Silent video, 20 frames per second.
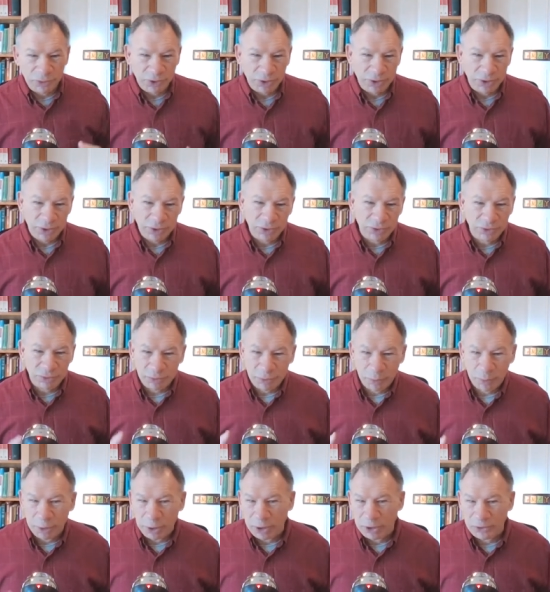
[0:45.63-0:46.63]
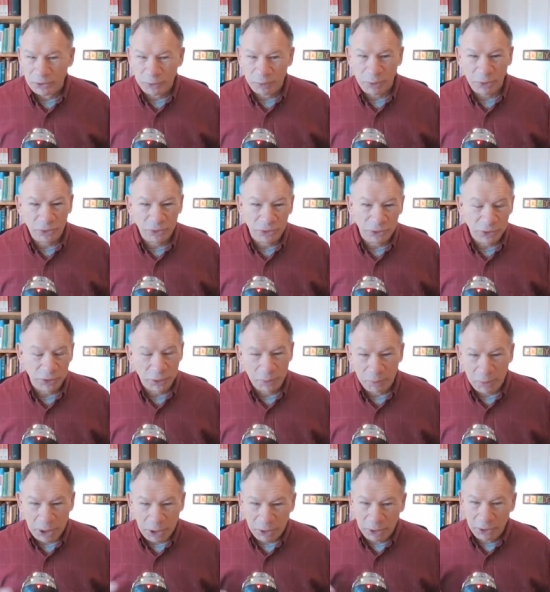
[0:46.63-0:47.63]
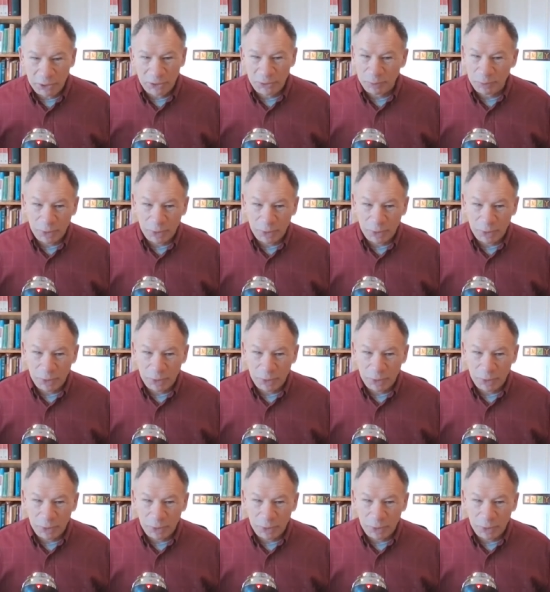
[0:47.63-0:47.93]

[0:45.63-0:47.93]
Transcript: And this would apply especially to marriage,